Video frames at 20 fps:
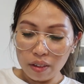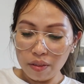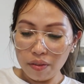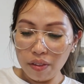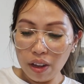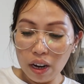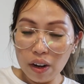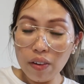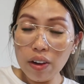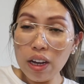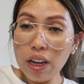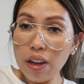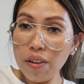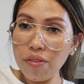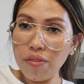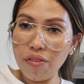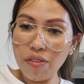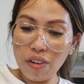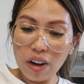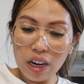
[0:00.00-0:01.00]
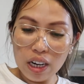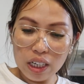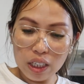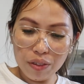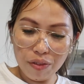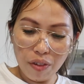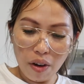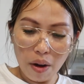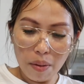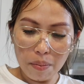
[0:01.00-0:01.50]
Very fresh
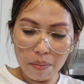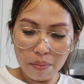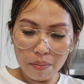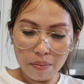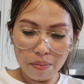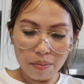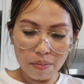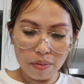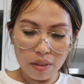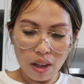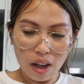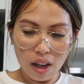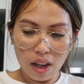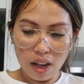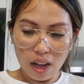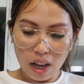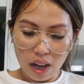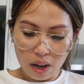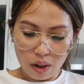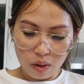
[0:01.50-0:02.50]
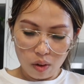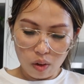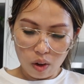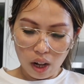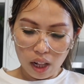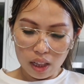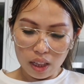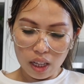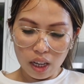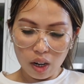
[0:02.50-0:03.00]
from the, ano,
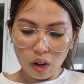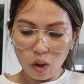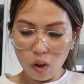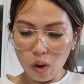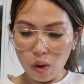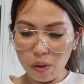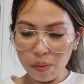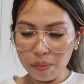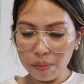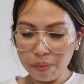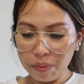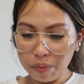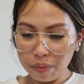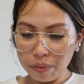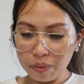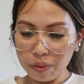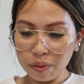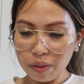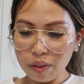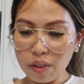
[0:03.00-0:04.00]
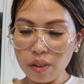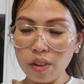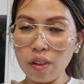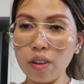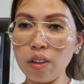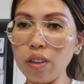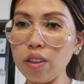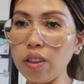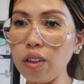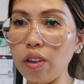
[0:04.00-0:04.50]
kaldero.
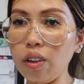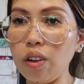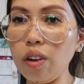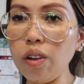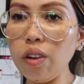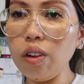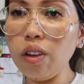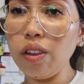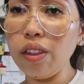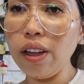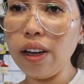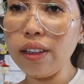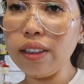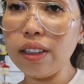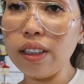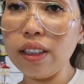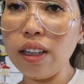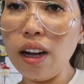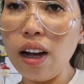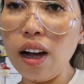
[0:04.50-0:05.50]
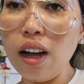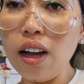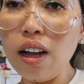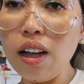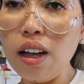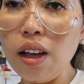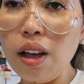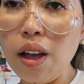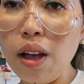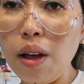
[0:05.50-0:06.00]
So, that's the
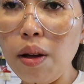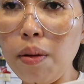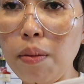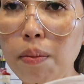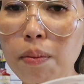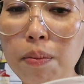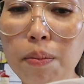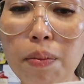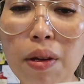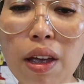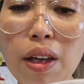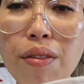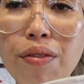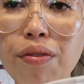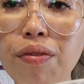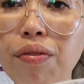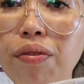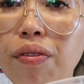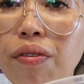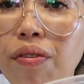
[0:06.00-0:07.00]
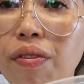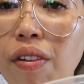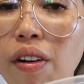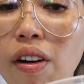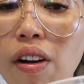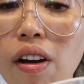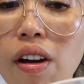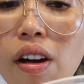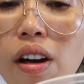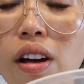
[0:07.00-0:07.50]
beef
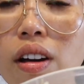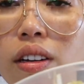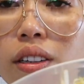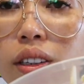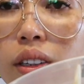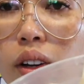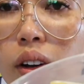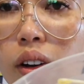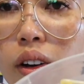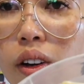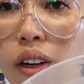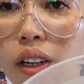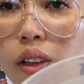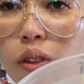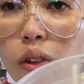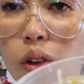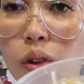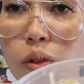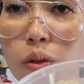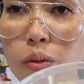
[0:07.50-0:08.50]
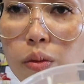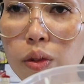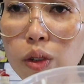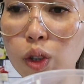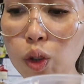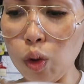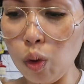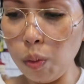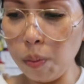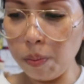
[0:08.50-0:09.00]
fur. So, ito yung
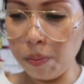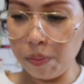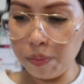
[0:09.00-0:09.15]
soup.